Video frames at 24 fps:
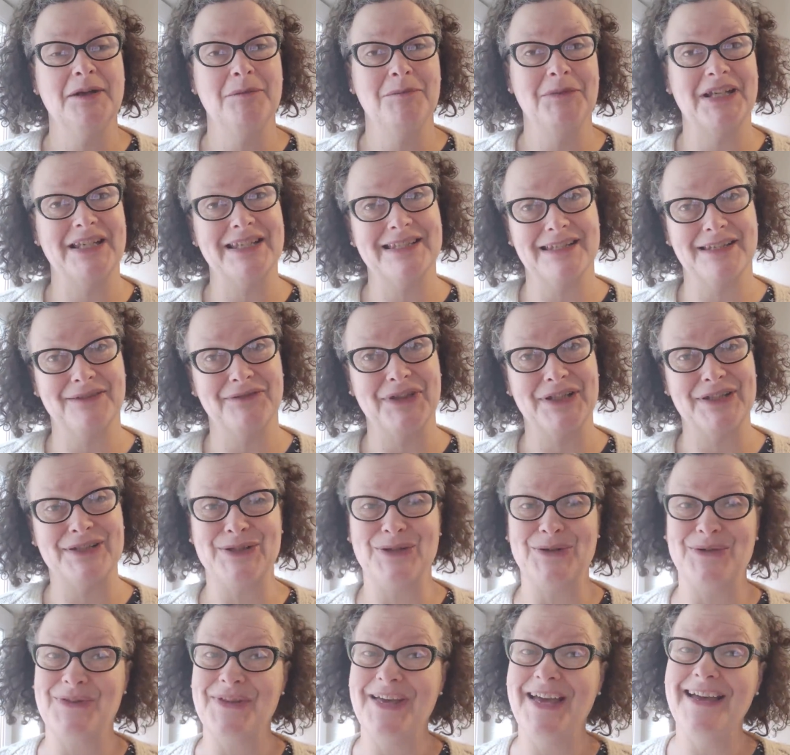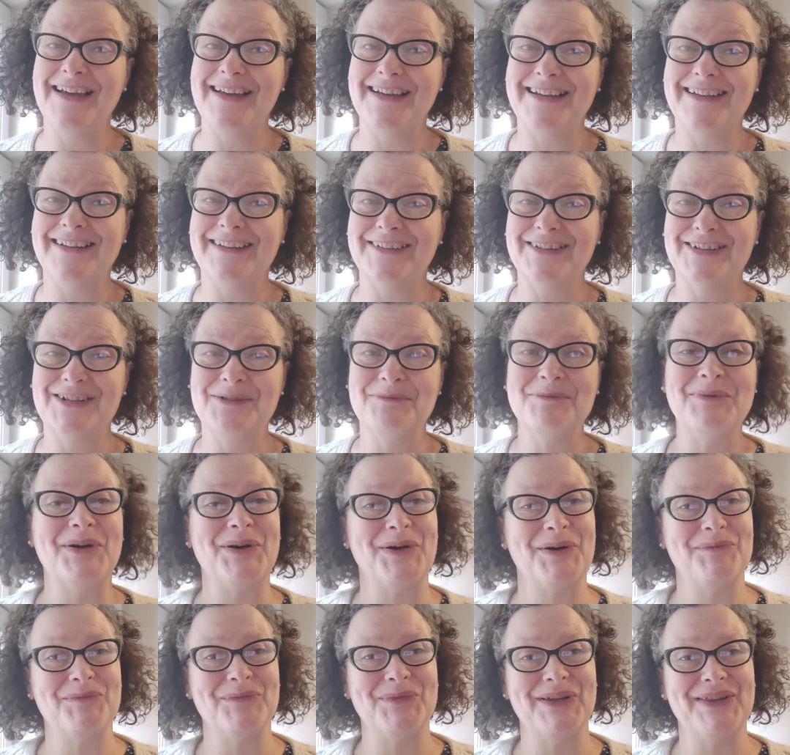Because if I do that, I'll come
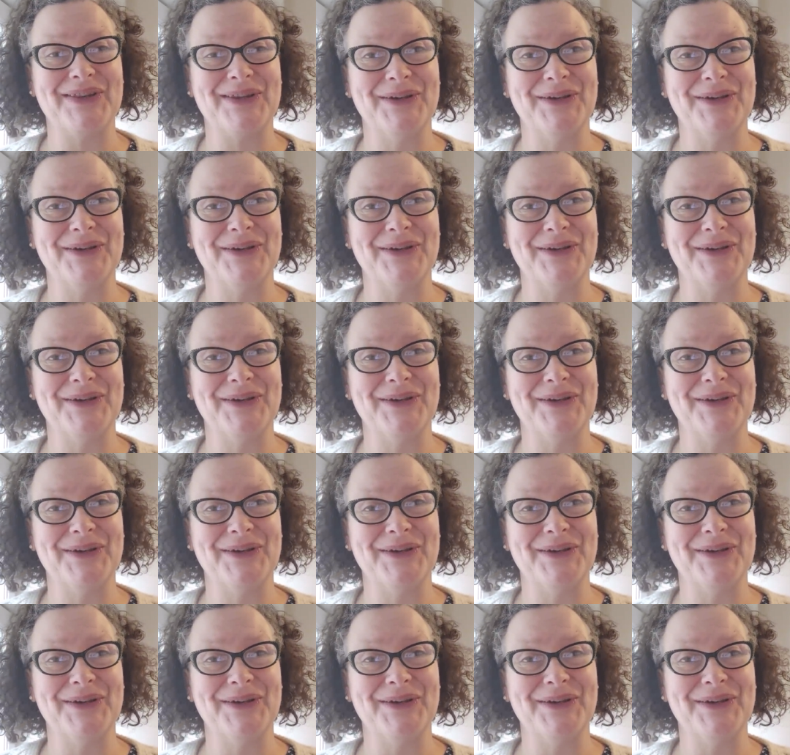home with